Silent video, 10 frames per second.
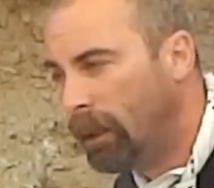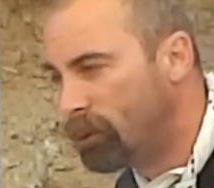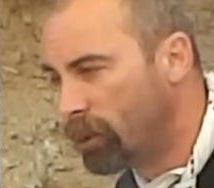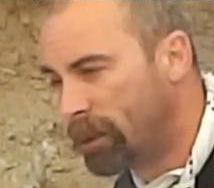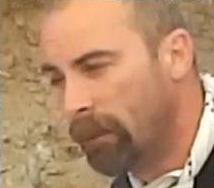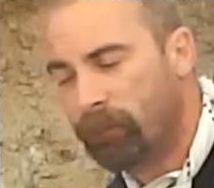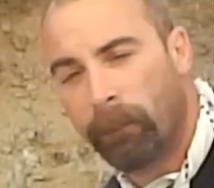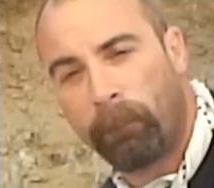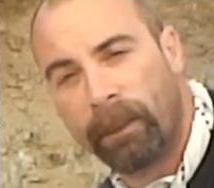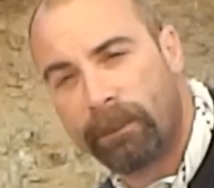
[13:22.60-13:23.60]
It just gives
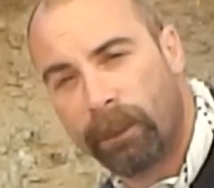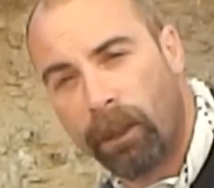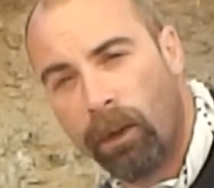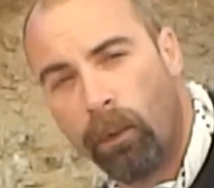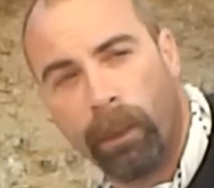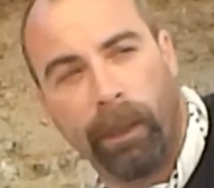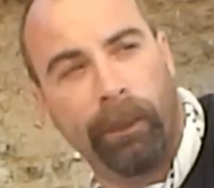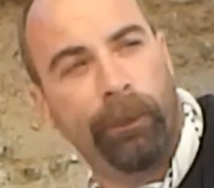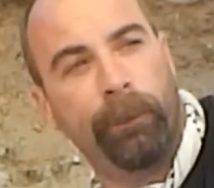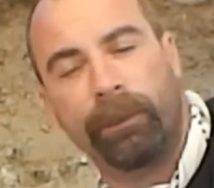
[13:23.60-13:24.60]
you a place to go
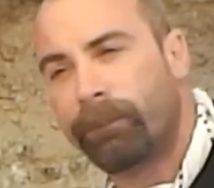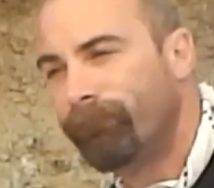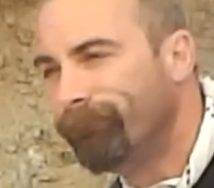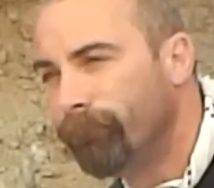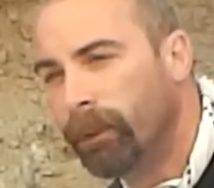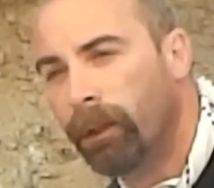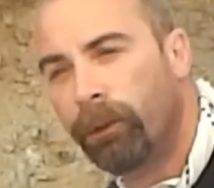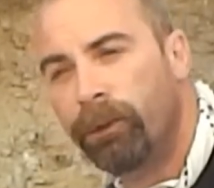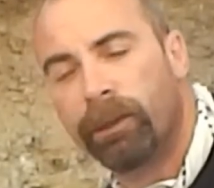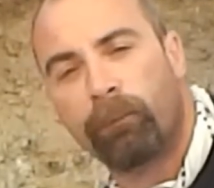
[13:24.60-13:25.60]
when you just
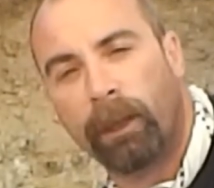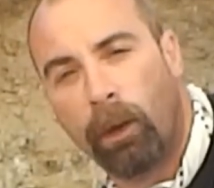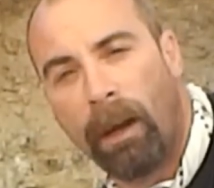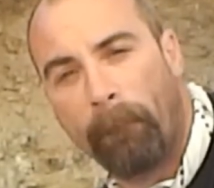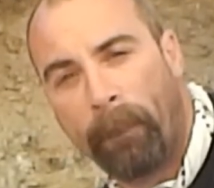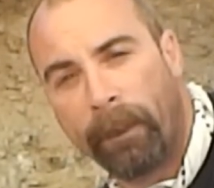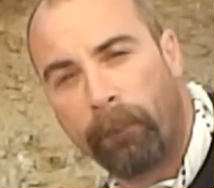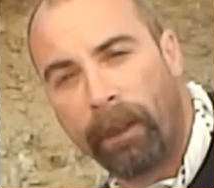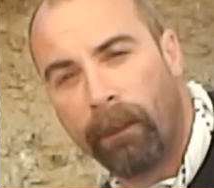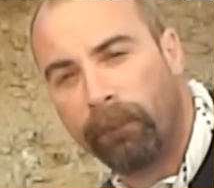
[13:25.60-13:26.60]
want to go out and putt
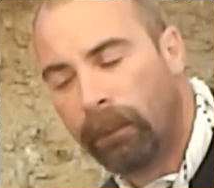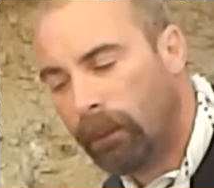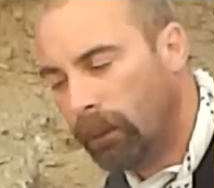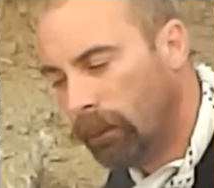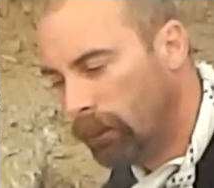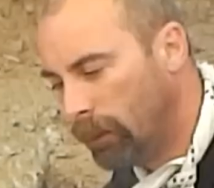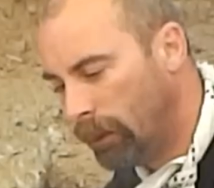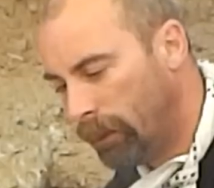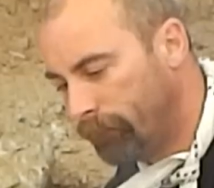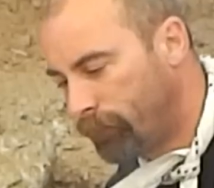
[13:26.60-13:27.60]
around.
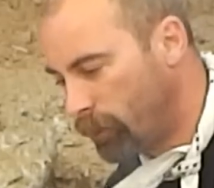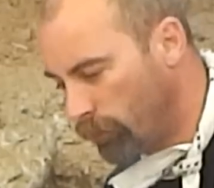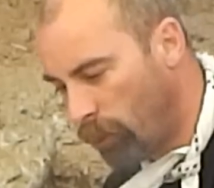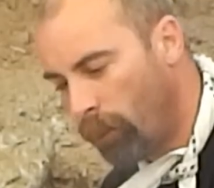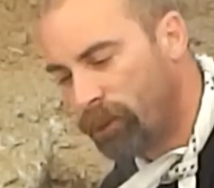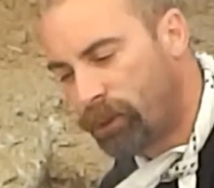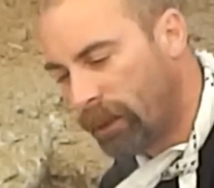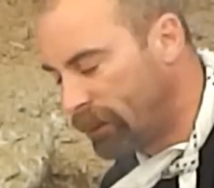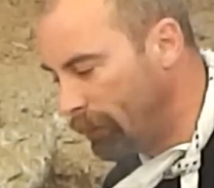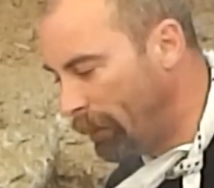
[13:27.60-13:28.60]
So always
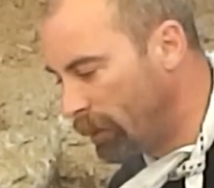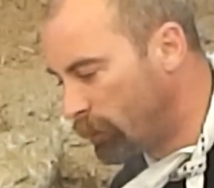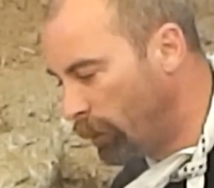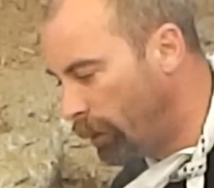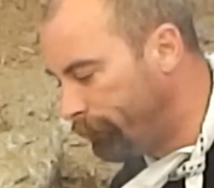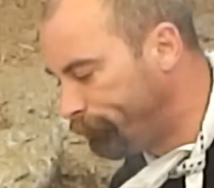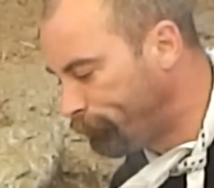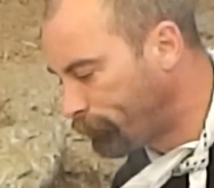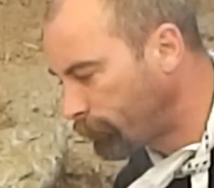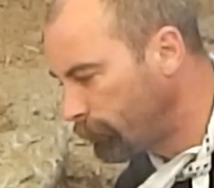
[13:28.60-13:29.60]
check them out as well.
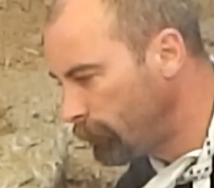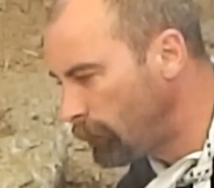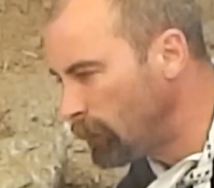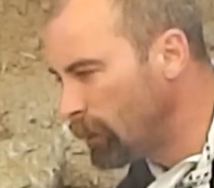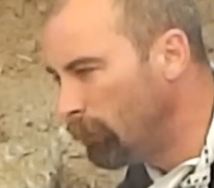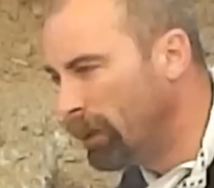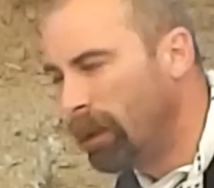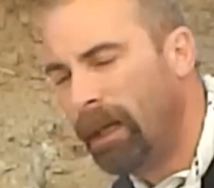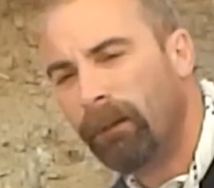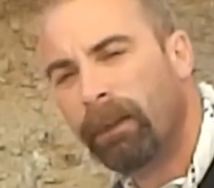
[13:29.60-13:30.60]

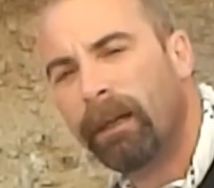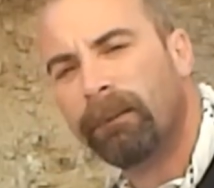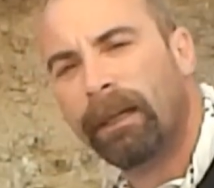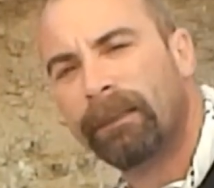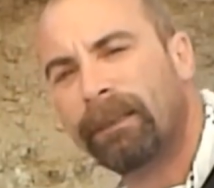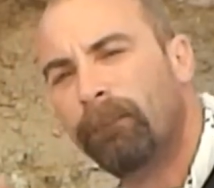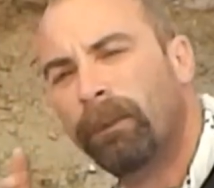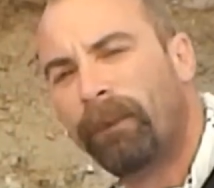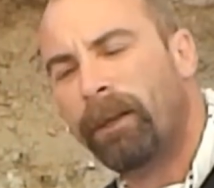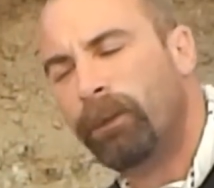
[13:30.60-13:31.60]
But hang around. Like I said,
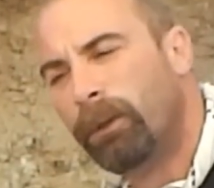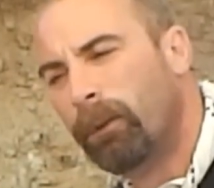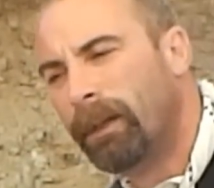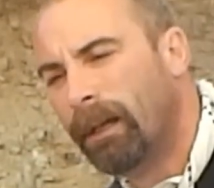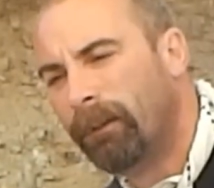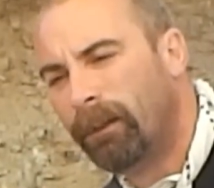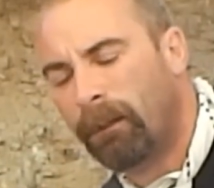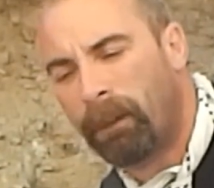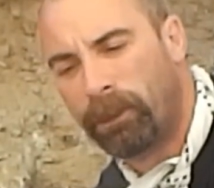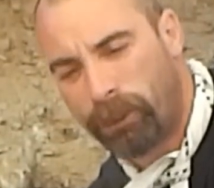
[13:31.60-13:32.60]
if I do go down
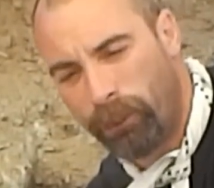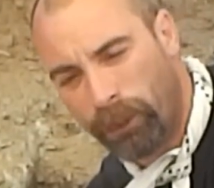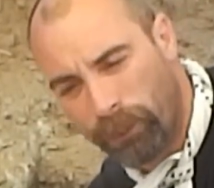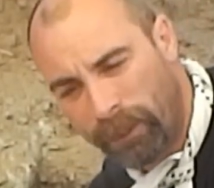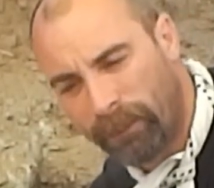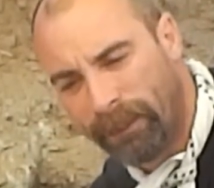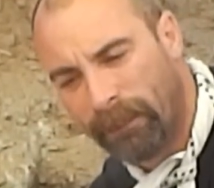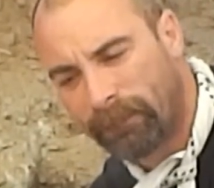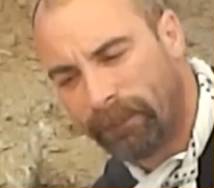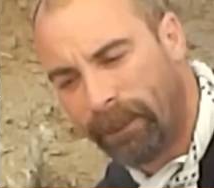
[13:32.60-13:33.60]
there, I might show you a good clean
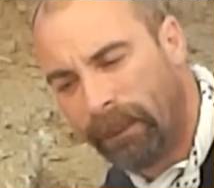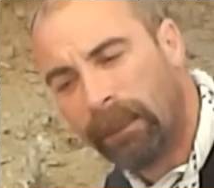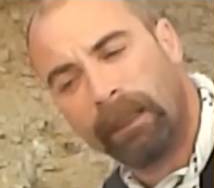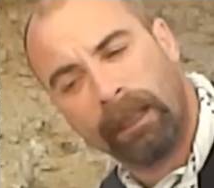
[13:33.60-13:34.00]
out today.